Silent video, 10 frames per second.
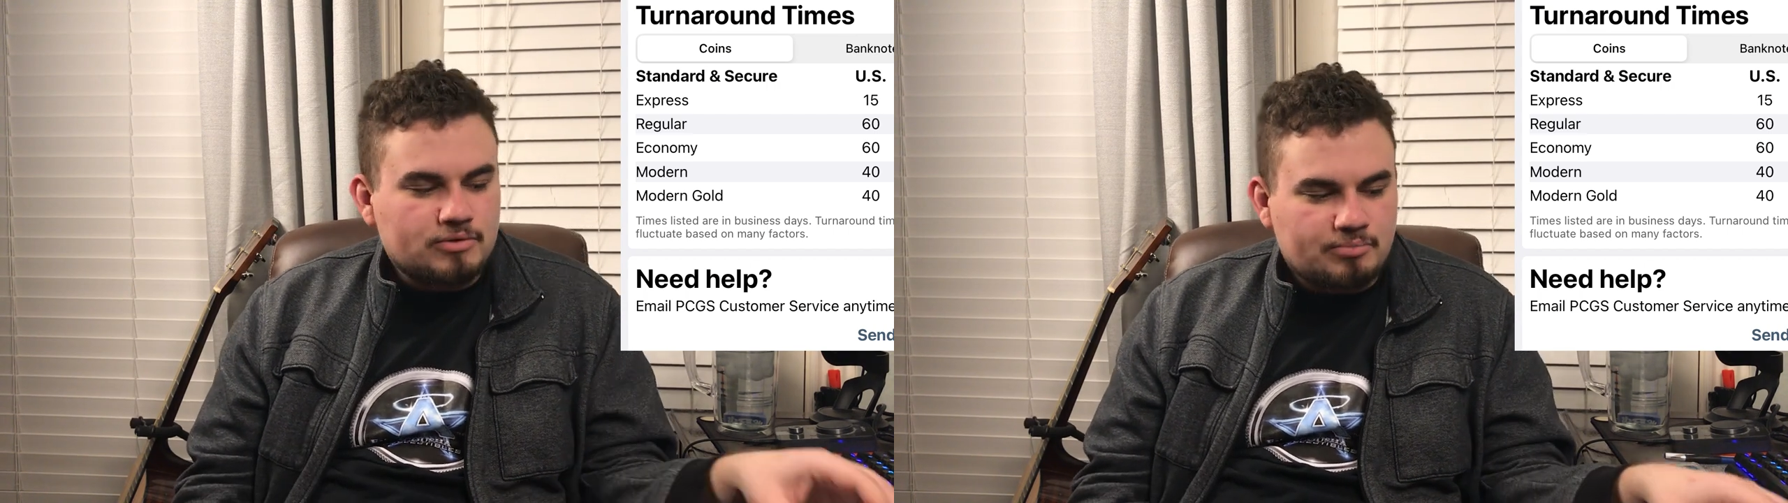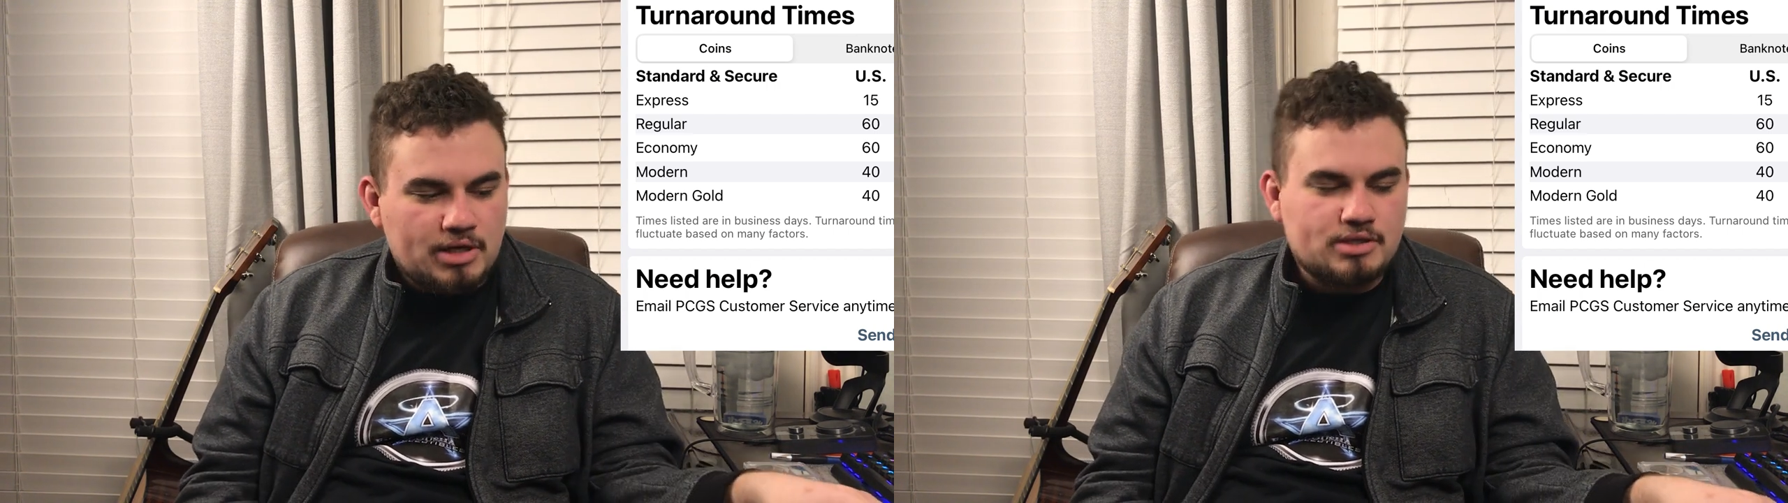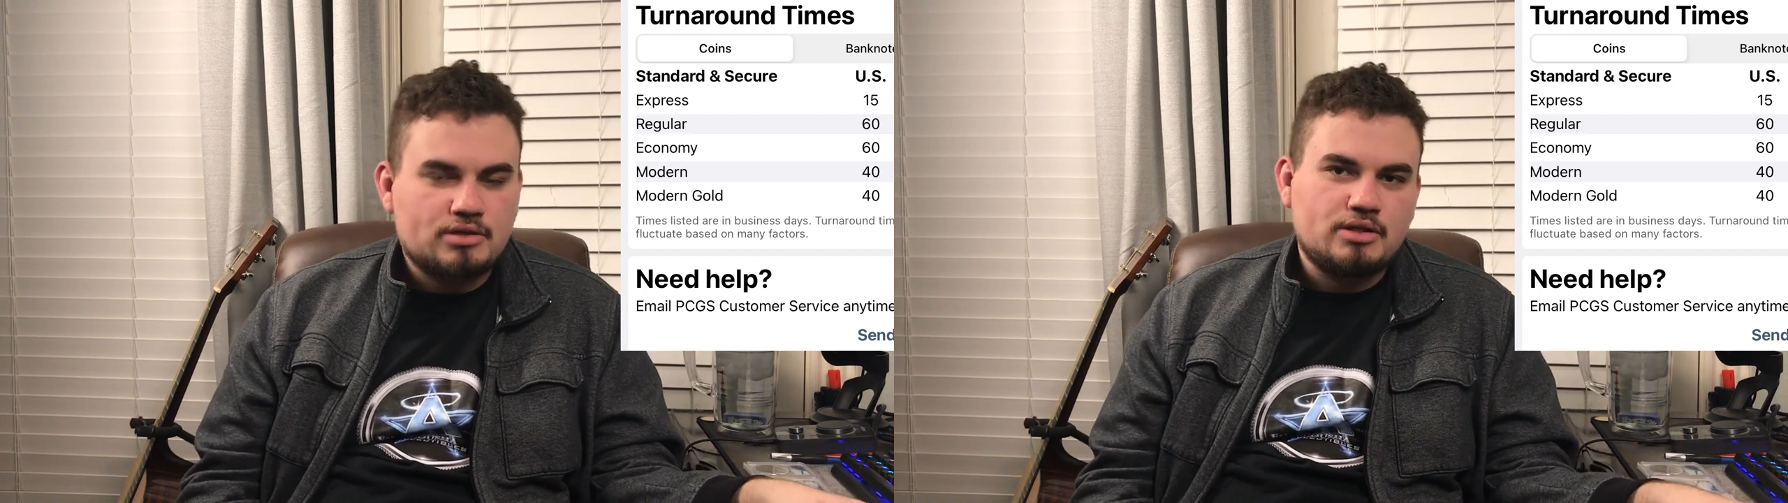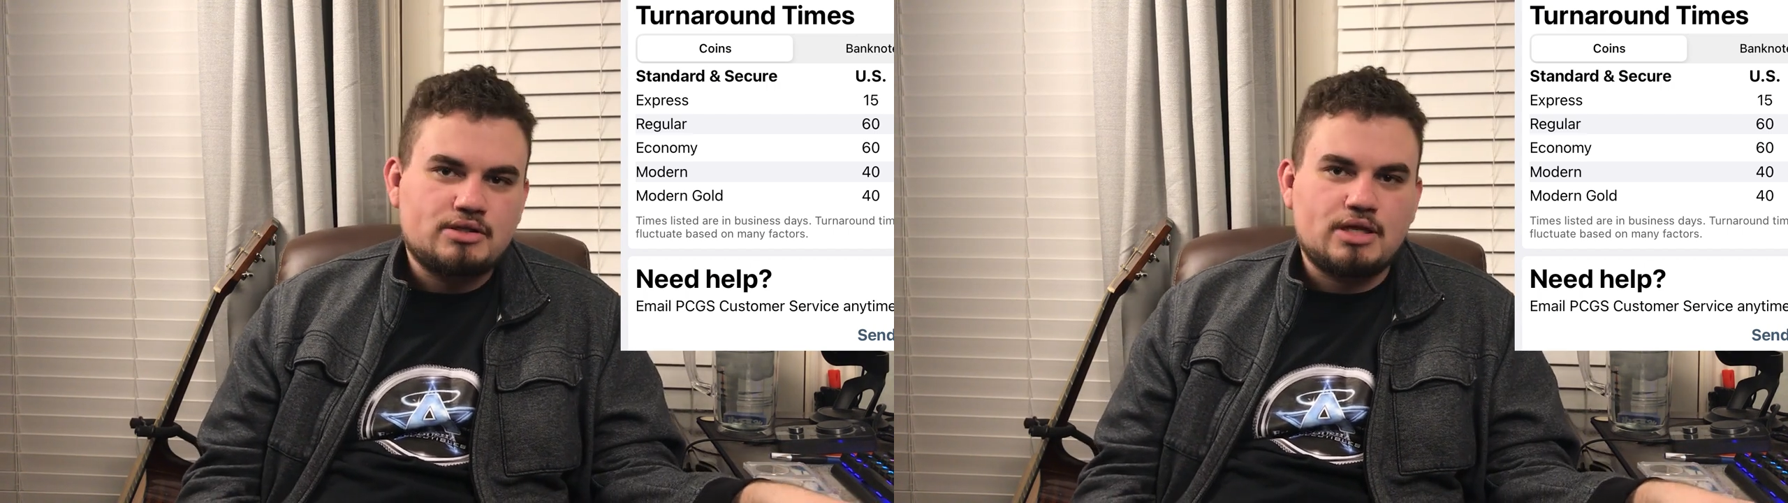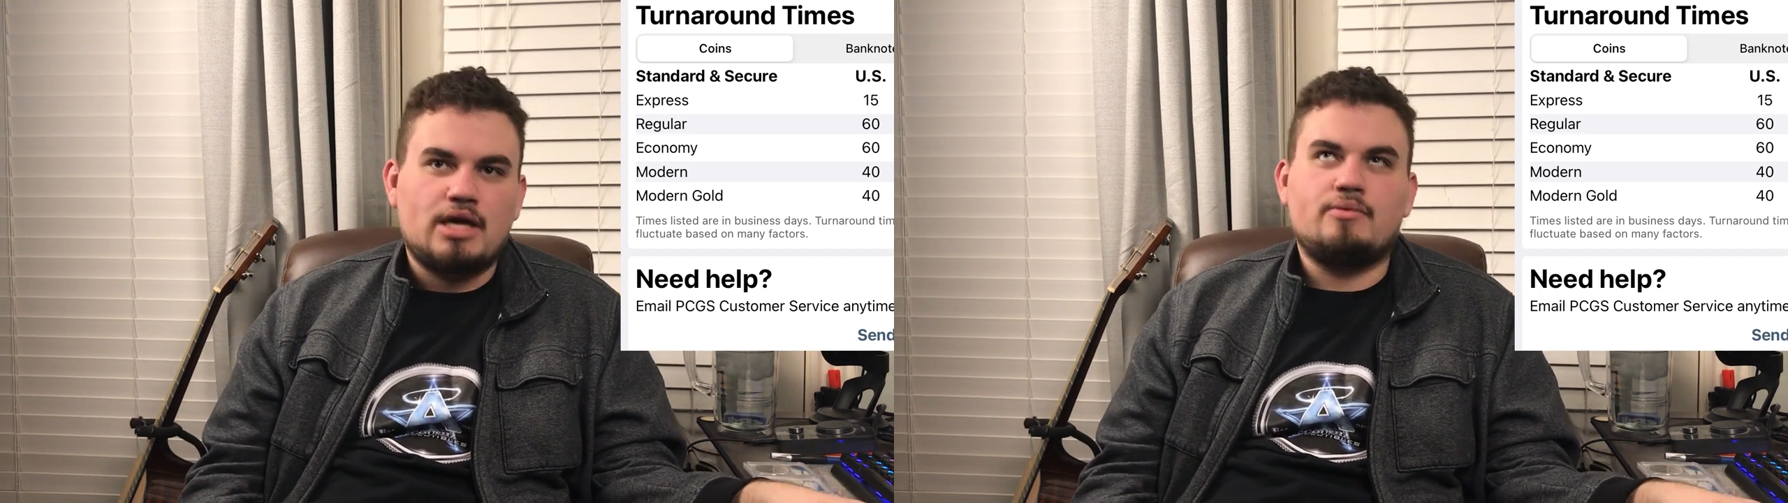basically
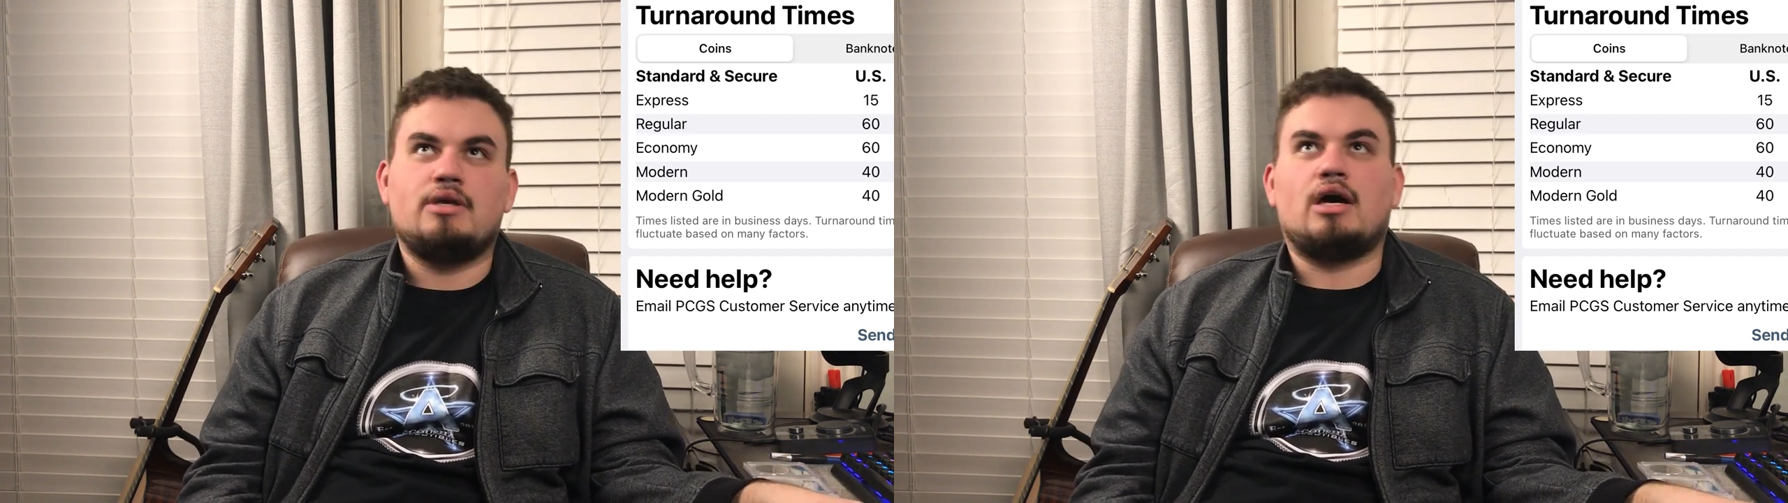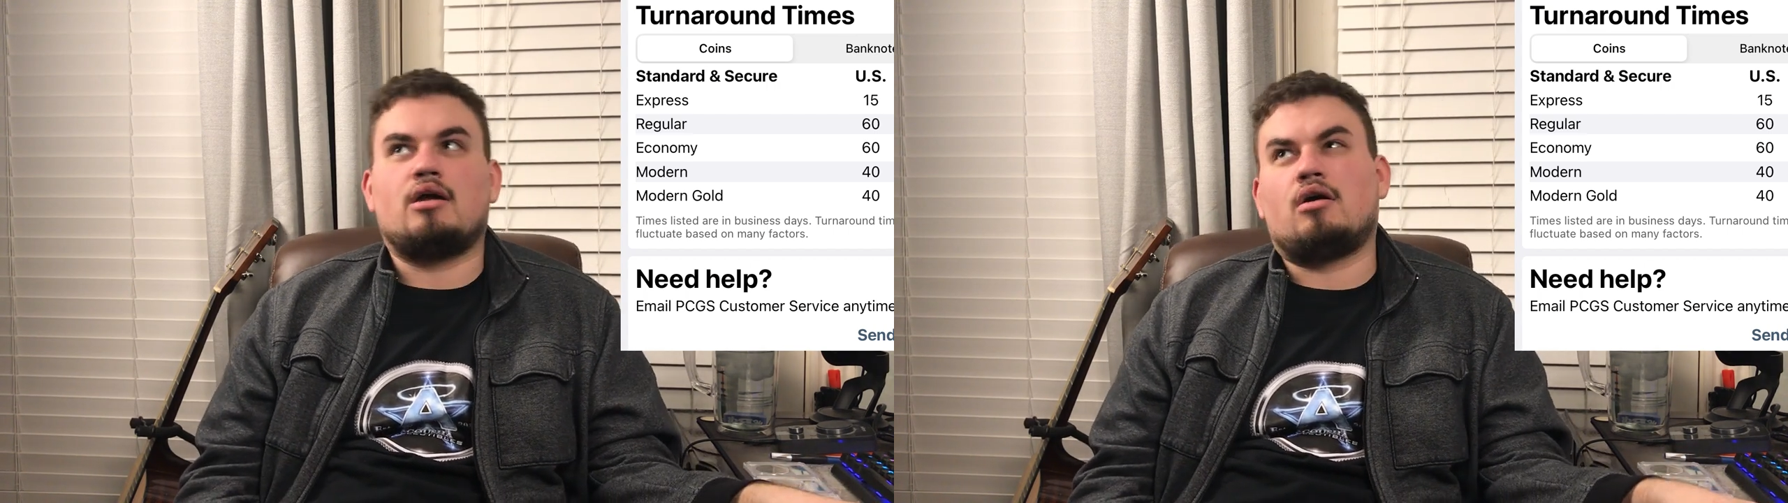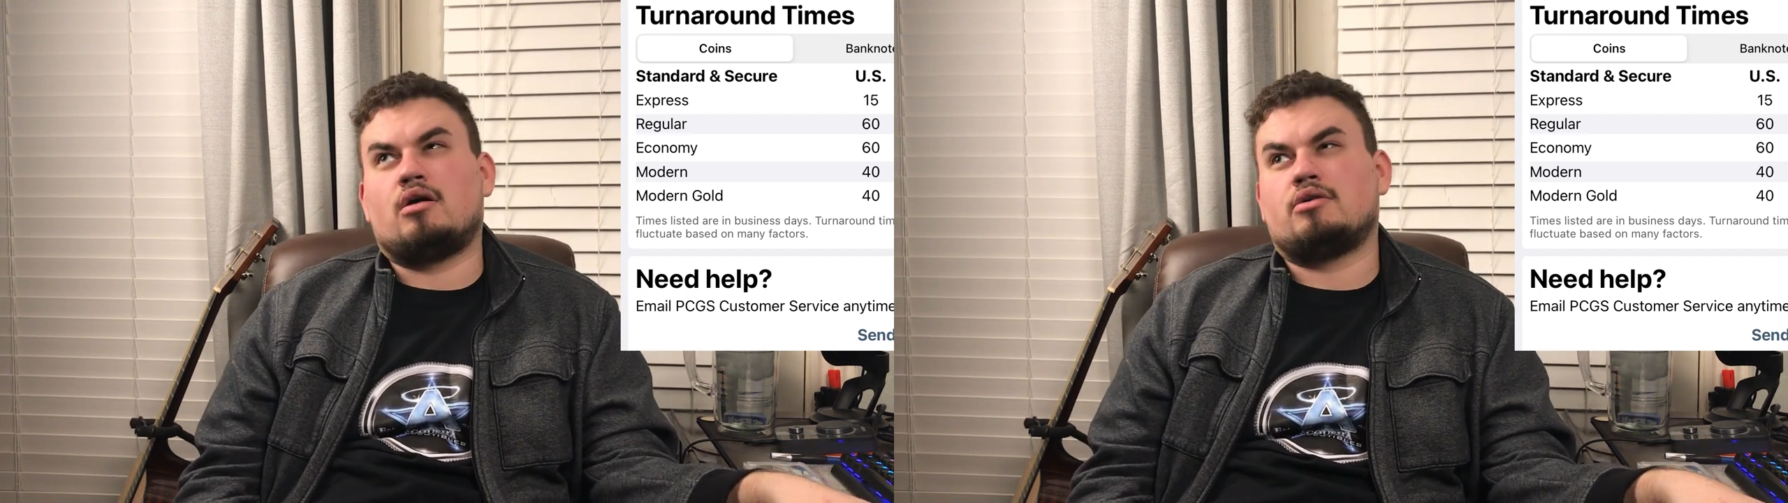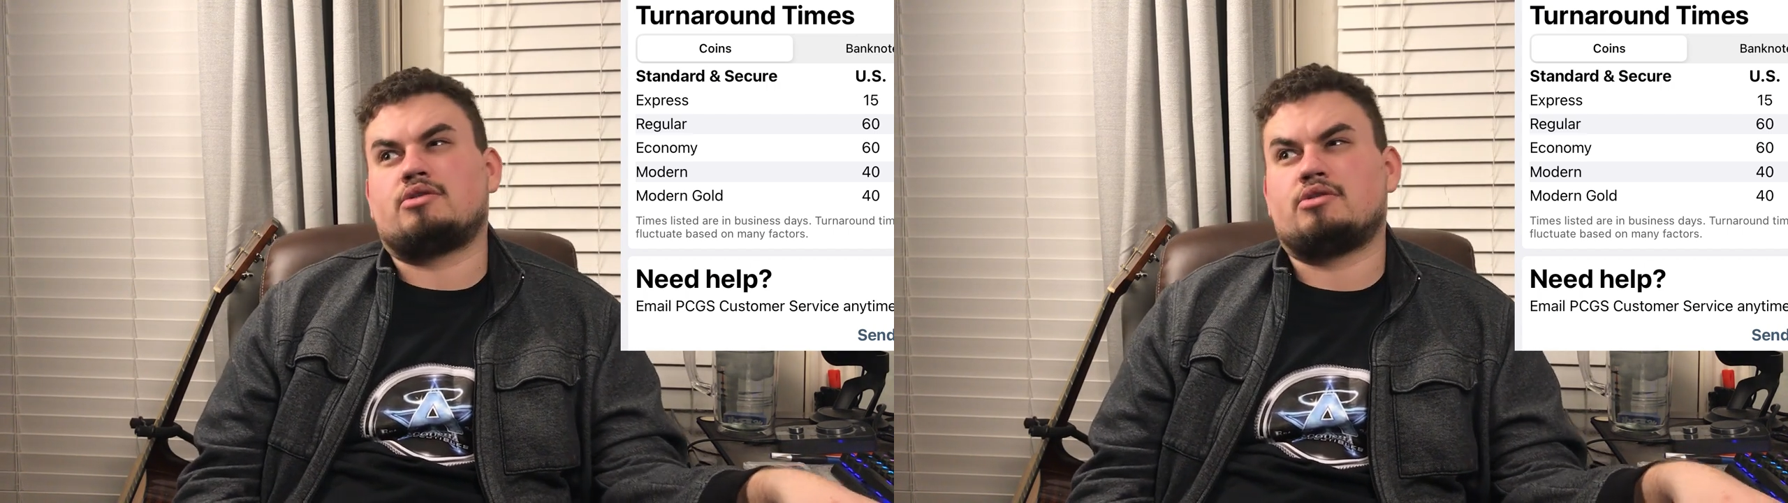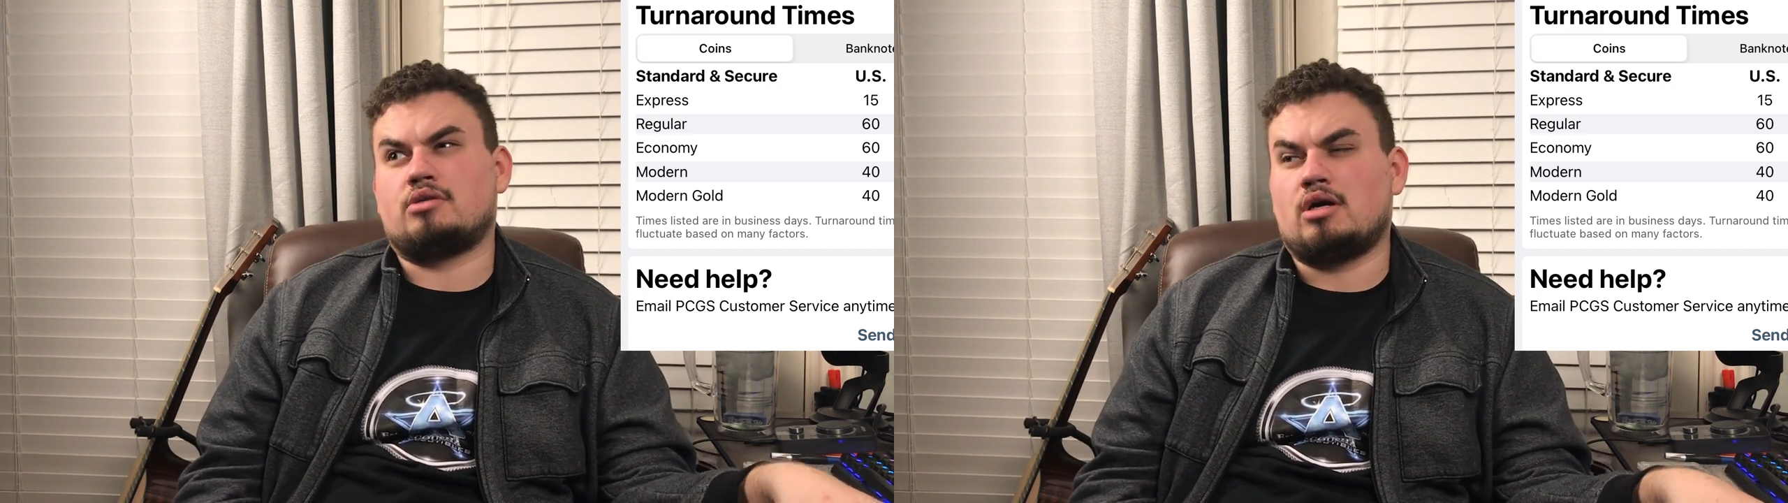saying we got ours,